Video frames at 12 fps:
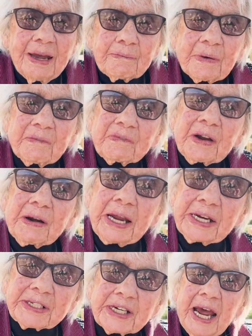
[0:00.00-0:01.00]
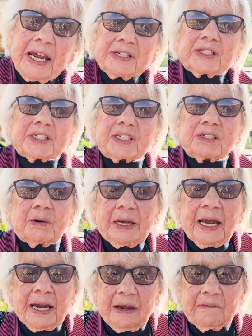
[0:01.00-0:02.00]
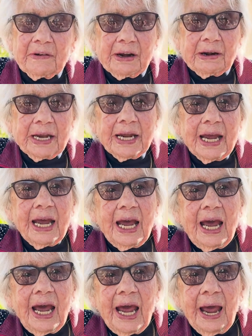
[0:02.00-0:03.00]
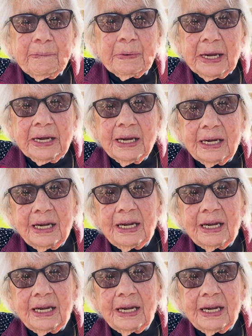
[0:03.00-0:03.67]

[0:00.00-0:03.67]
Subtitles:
but very attached. We had a very happy